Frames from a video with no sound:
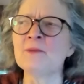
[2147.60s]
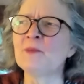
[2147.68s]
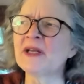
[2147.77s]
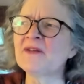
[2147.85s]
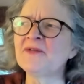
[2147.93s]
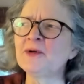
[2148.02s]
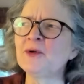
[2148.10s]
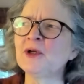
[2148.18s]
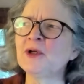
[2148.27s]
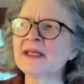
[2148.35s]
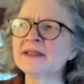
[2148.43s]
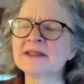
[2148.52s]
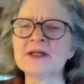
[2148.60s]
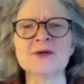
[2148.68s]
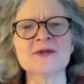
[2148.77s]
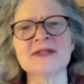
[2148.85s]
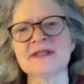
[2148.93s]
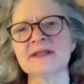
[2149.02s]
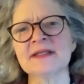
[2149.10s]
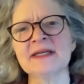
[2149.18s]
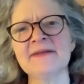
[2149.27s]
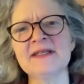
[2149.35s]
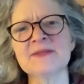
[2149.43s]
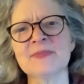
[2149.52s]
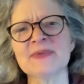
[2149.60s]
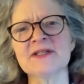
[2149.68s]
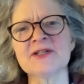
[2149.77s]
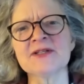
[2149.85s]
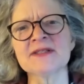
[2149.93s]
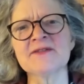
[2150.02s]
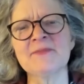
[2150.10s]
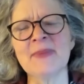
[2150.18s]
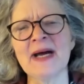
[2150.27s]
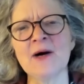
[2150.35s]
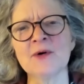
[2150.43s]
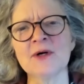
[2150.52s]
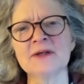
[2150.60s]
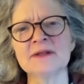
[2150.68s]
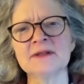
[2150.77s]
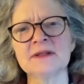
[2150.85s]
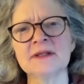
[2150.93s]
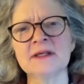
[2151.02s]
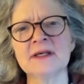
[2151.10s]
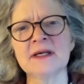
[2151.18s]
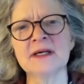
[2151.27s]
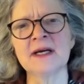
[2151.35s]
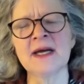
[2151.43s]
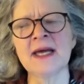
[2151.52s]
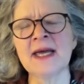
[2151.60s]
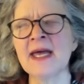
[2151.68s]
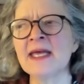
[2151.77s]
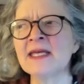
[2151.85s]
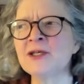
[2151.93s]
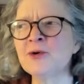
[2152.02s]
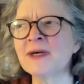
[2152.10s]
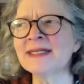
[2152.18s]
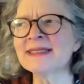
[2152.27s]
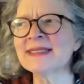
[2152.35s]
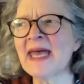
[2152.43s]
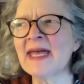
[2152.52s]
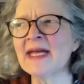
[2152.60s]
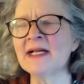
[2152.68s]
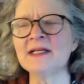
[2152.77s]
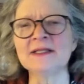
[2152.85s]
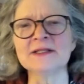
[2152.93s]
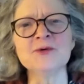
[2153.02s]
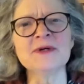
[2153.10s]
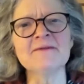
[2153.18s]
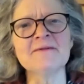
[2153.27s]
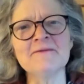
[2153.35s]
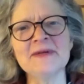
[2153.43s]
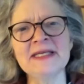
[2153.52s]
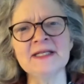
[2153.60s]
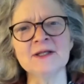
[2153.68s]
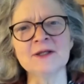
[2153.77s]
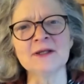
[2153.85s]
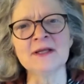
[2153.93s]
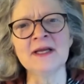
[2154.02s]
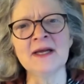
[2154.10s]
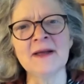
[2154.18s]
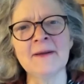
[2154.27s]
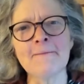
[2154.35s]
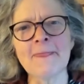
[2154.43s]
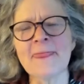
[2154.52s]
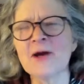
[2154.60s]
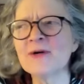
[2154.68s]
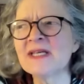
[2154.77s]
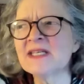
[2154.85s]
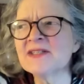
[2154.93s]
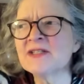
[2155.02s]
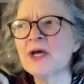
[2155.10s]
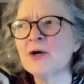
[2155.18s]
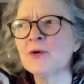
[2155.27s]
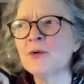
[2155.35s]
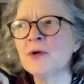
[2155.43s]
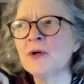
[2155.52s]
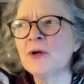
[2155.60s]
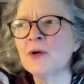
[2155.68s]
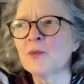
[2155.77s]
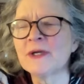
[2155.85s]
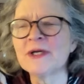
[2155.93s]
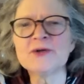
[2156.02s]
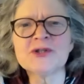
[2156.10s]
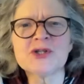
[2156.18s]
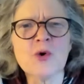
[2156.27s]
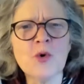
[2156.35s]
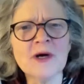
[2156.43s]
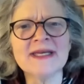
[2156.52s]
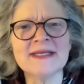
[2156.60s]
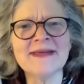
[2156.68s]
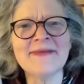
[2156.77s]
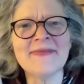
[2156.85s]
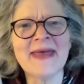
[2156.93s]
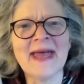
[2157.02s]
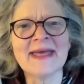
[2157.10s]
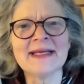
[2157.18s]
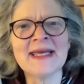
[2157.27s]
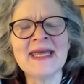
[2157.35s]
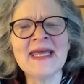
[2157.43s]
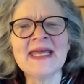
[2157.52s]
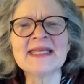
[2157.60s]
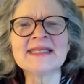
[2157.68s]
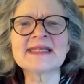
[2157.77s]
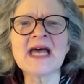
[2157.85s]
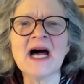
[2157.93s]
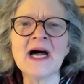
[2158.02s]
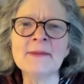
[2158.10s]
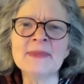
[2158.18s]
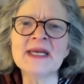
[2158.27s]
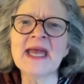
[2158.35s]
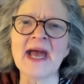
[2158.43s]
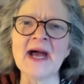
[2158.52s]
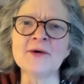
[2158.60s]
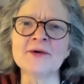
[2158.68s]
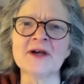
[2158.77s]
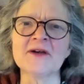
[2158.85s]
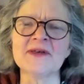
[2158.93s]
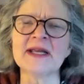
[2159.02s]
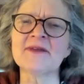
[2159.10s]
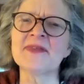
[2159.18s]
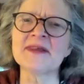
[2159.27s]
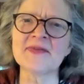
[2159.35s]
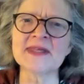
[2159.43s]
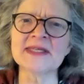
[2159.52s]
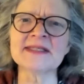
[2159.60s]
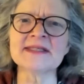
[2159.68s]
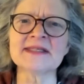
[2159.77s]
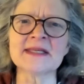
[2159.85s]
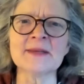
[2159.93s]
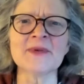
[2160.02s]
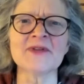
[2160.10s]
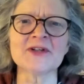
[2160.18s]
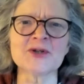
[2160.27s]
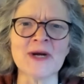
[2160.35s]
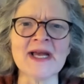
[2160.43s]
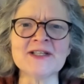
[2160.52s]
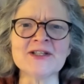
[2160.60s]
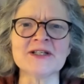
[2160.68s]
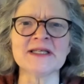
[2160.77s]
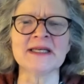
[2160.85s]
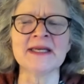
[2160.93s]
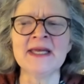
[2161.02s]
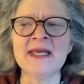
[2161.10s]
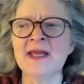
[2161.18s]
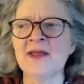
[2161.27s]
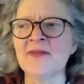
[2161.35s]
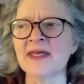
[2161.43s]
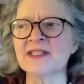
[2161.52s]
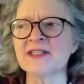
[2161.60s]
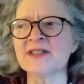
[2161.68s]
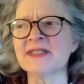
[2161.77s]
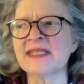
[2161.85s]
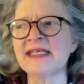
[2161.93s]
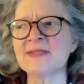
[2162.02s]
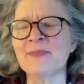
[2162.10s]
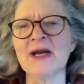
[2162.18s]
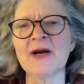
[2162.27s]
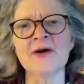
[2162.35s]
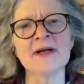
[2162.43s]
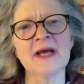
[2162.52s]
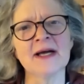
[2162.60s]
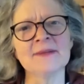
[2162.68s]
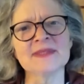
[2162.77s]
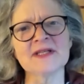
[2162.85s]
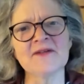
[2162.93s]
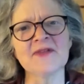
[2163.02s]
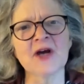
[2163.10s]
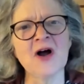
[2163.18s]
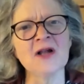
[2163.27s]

But if you look at those in these positions of power, you can tell, you can feel there is no real joy in that. It's coming out of, and I think this is some of the tragedy, that these paradigms of the